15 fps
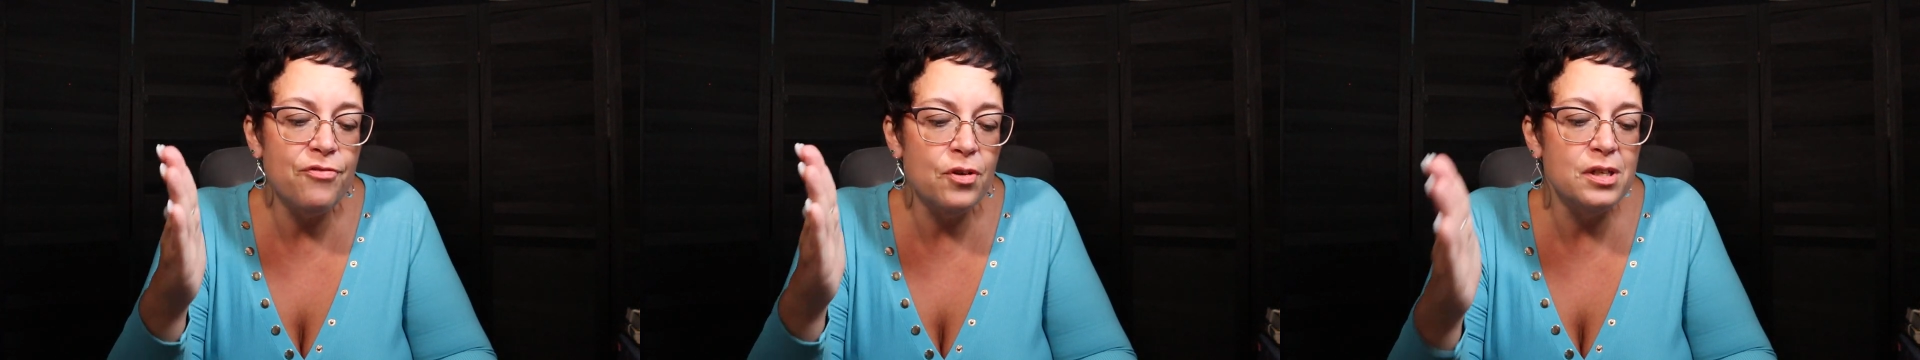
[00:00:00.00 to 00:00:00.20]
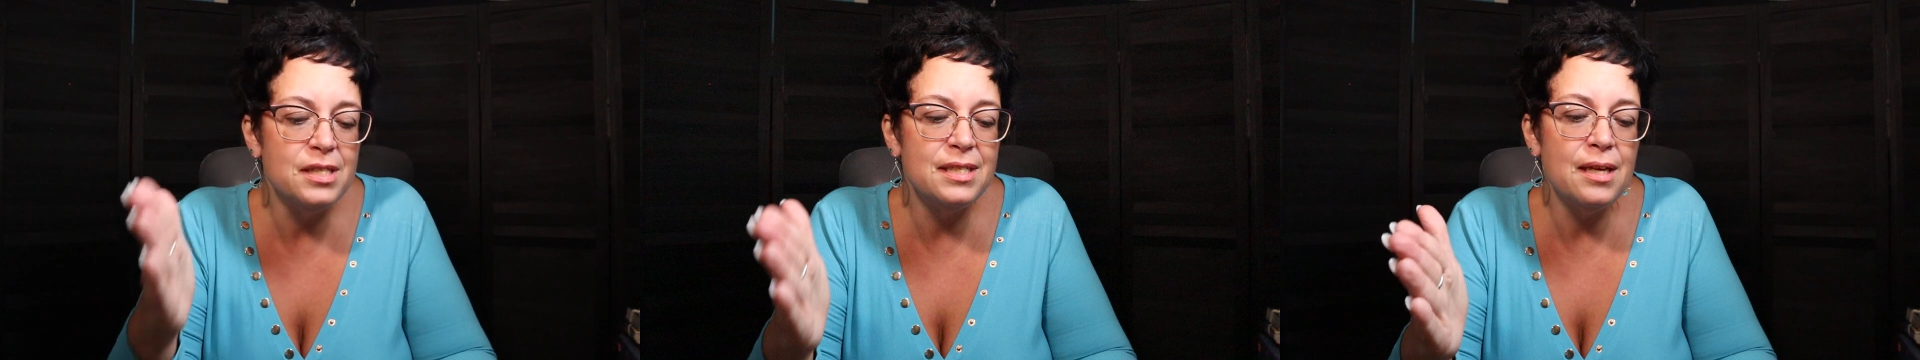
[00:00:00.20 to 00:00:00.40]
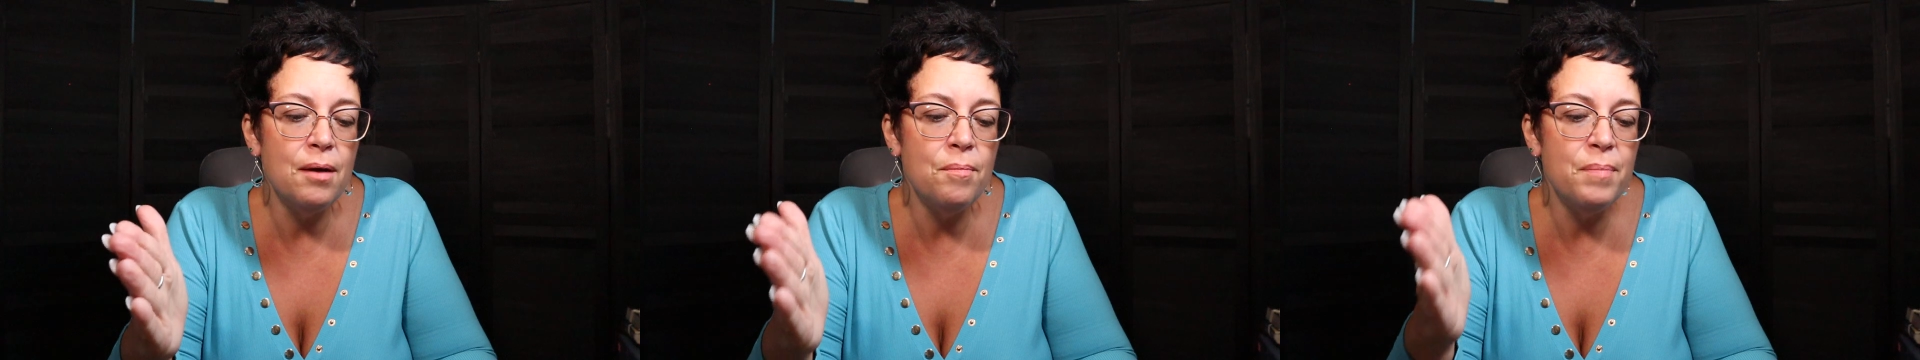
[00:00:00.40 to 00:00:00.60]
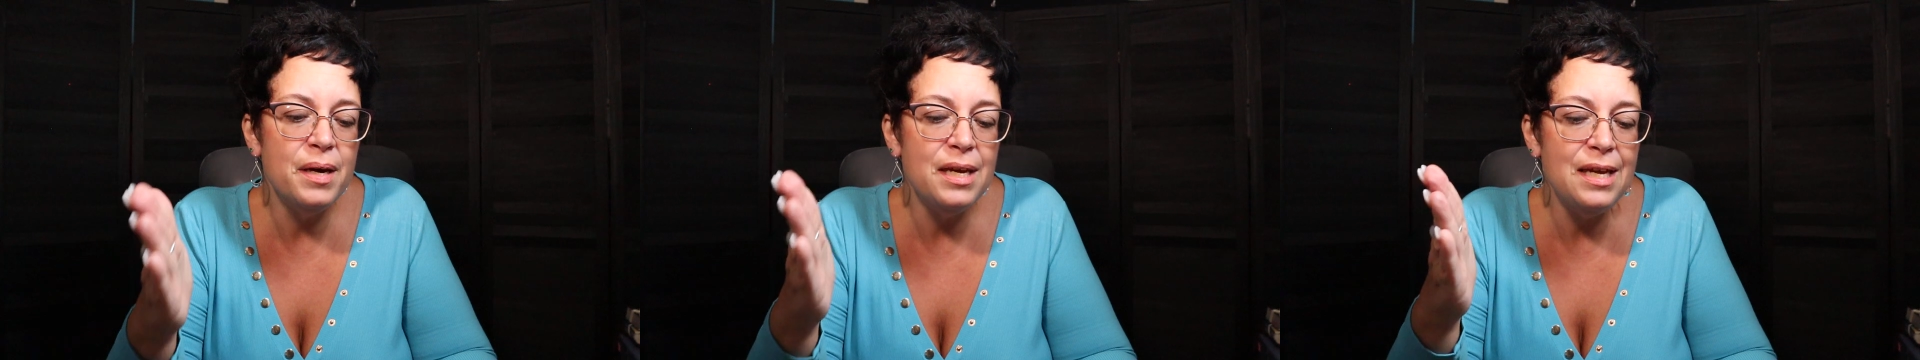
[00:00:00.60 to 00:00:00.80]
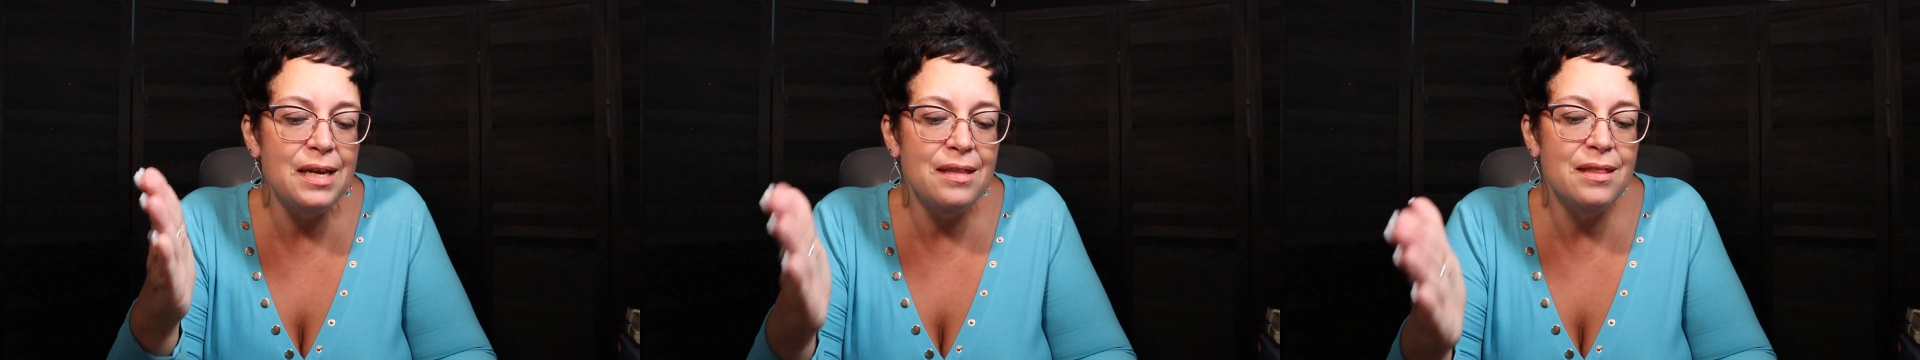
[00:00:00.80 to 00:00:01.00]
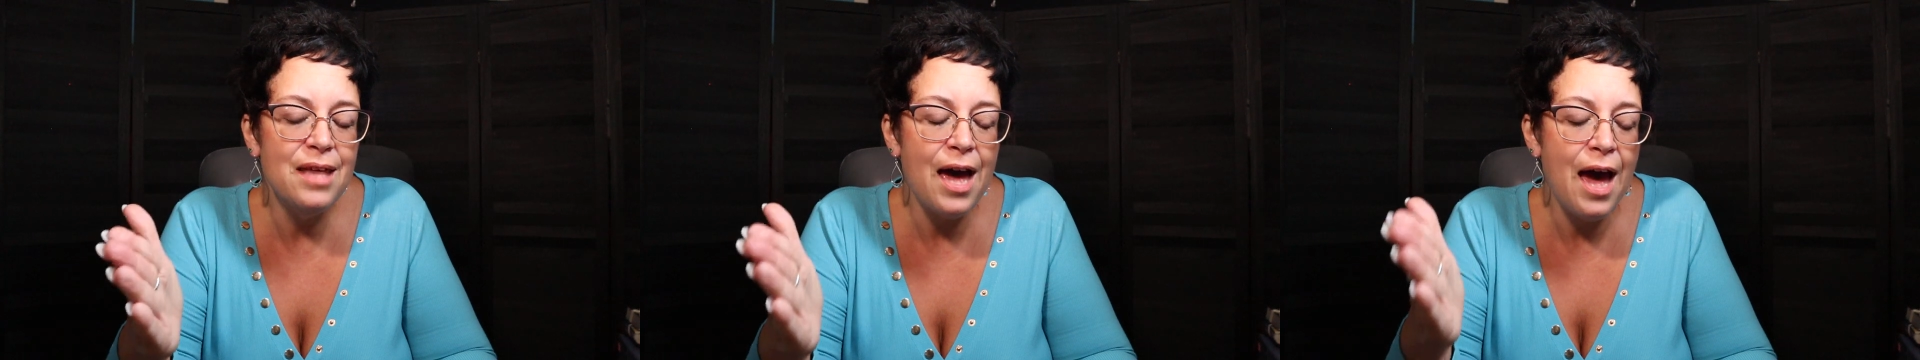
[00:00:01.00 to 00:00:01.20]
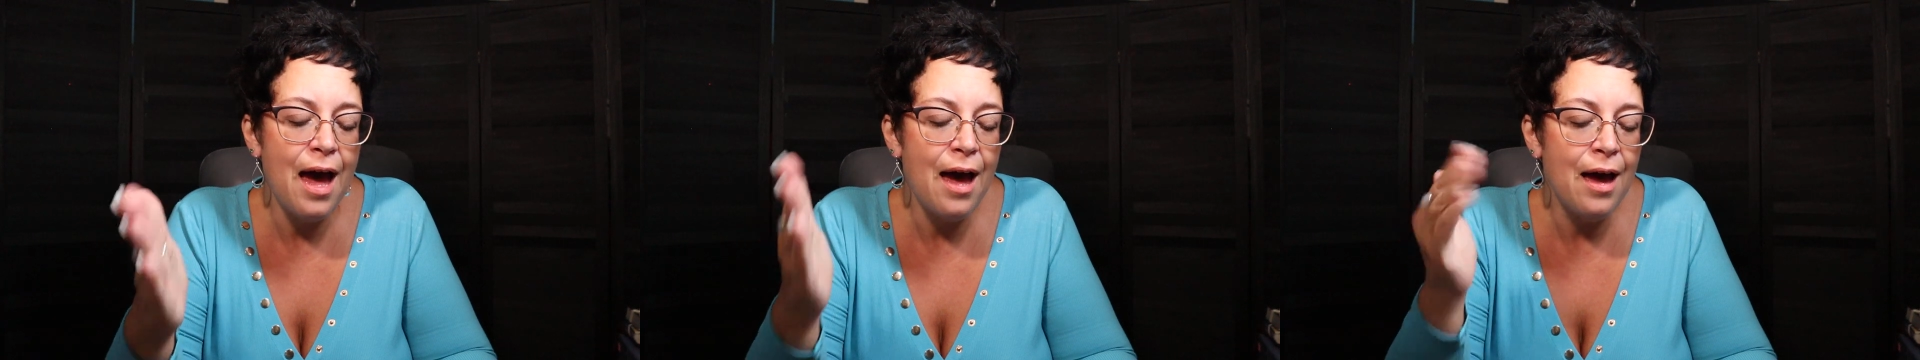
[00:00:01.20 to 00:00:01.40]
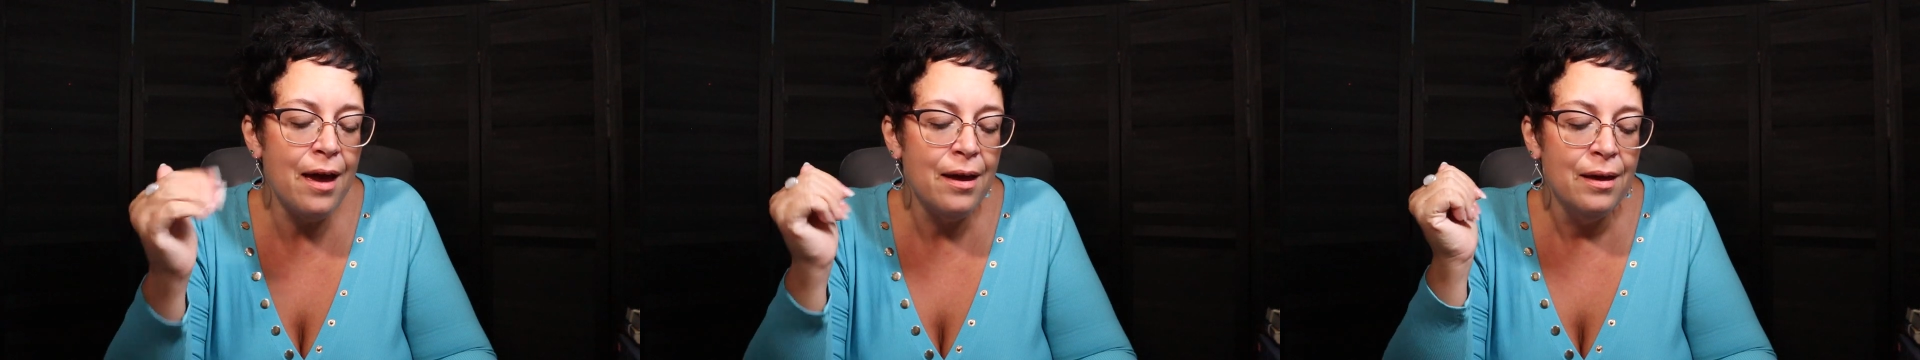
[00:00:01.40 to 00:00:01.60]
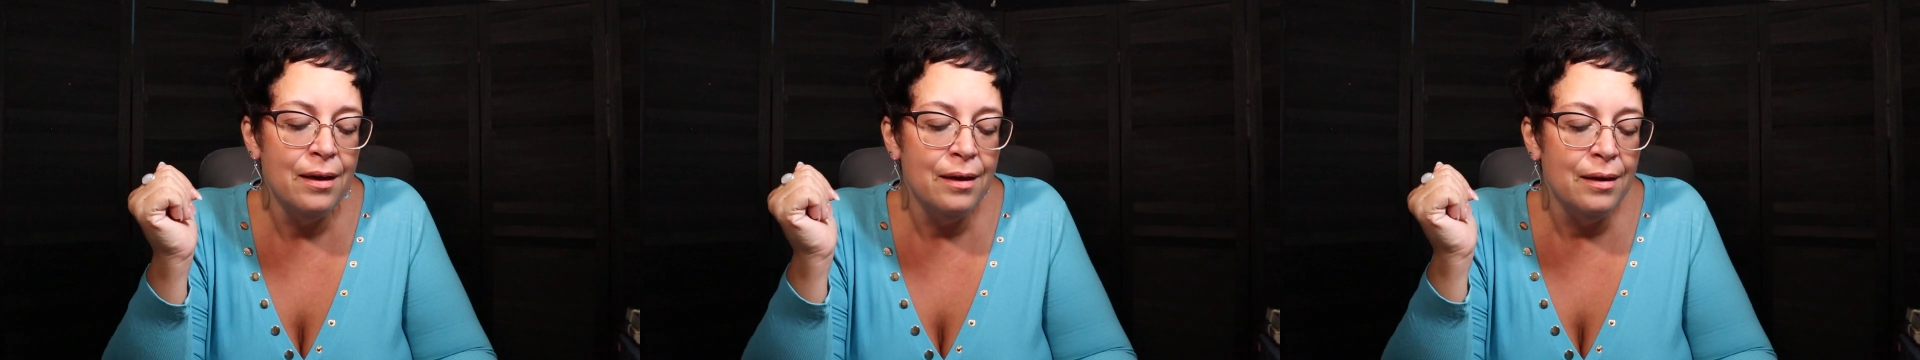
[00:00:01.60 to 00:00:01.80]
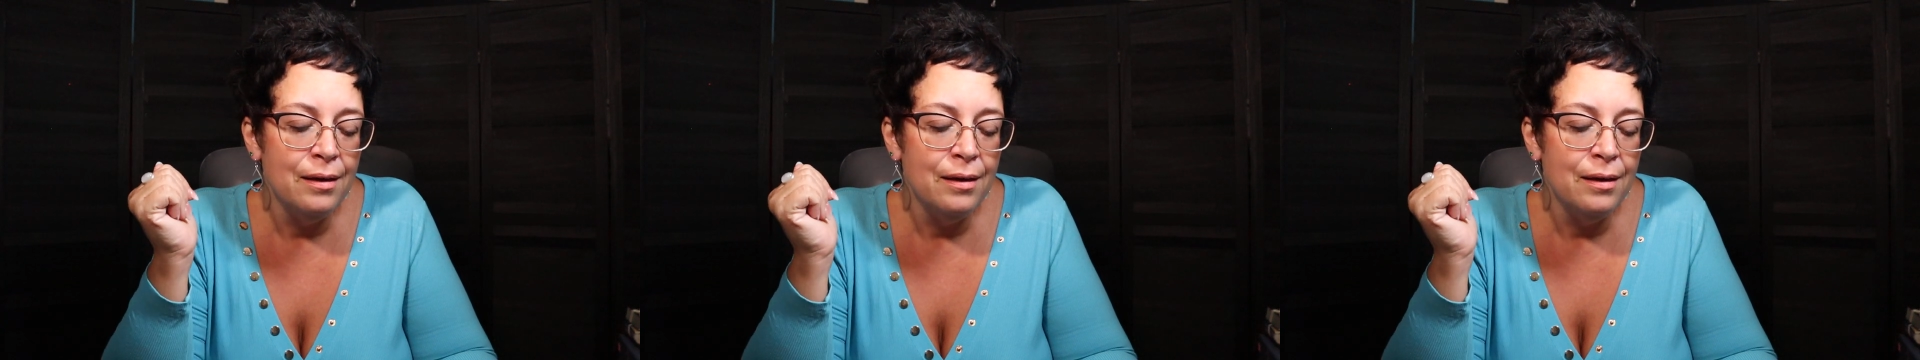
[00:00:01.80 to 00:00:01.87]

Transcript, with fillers: for somebody that